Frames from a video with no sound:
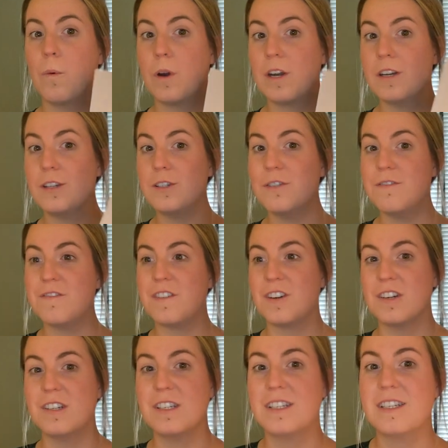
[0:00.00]
we're gonna do
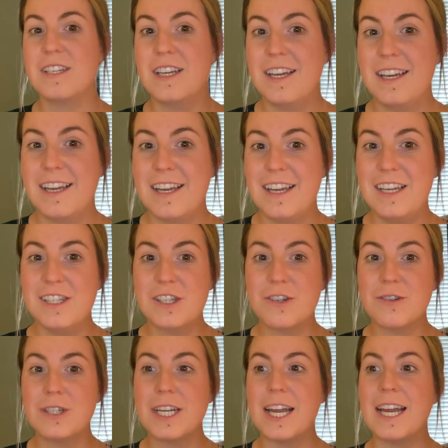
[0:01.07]
first is
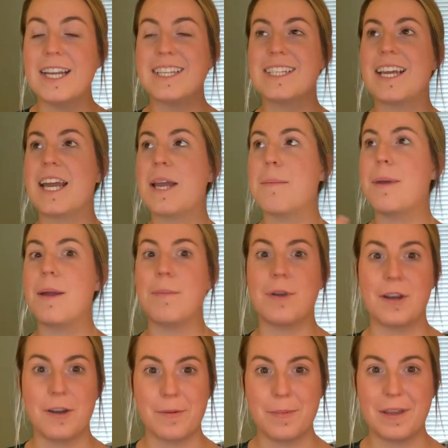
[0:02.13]
create a paper
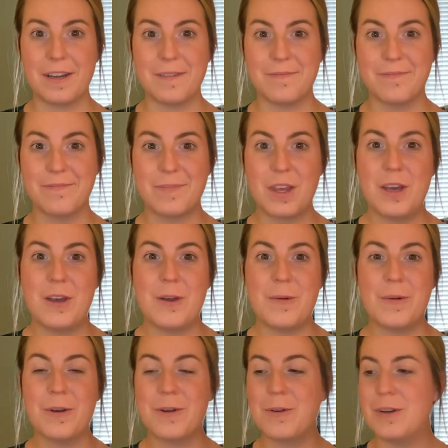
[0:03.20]
airplane.
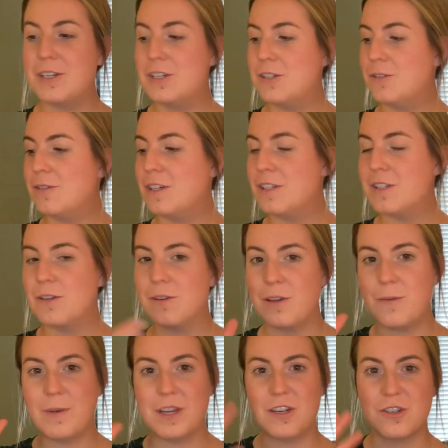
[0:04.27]
We're going to do this so that
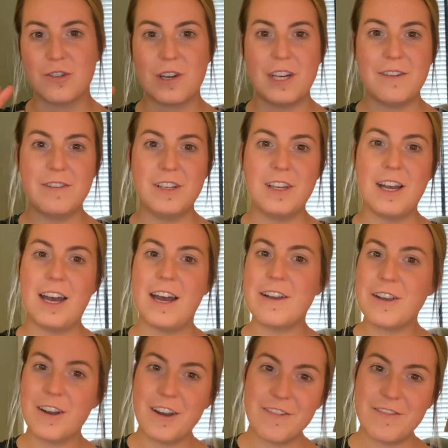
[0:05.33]
we can travel on
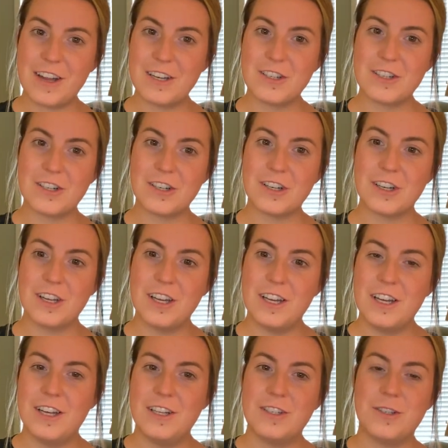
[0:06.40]
our adventure
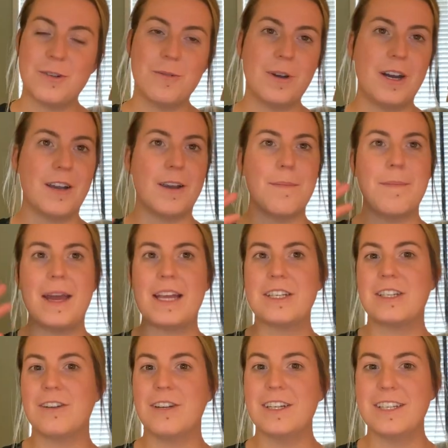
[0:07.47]
to our
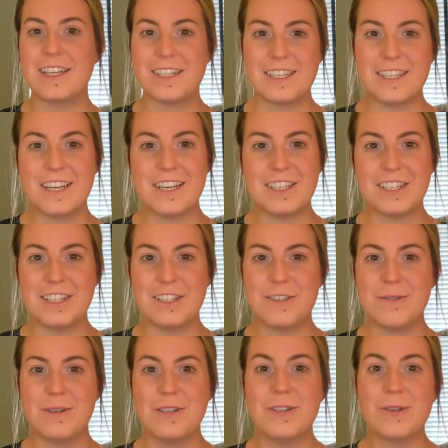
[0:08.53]
imaginary destination
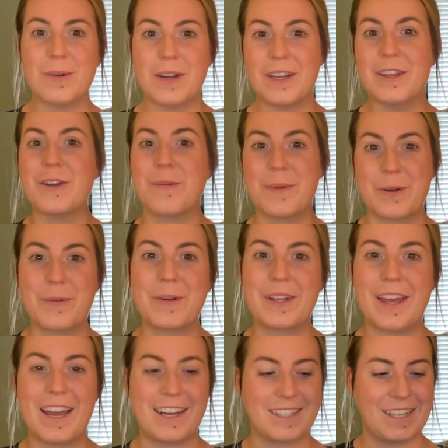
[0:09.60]
to enjoy a little bit of
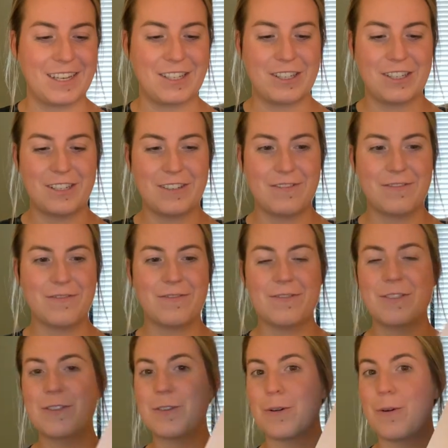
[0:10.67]
relaxation.
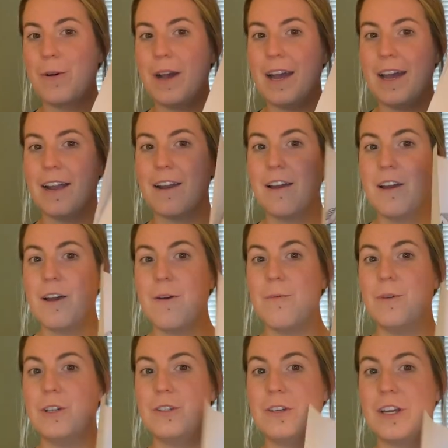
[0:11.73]
So go ahead,
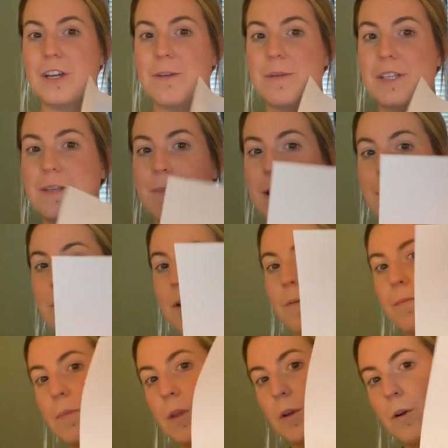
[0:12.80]
once you get your piece of paper,
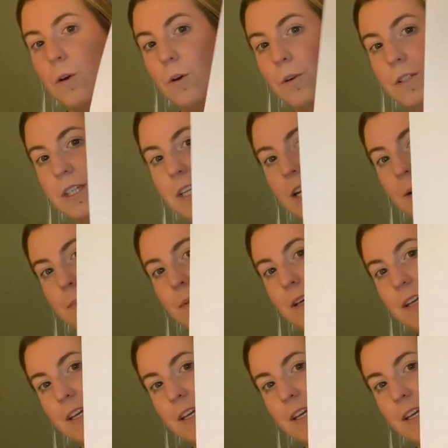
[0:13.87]
hold it up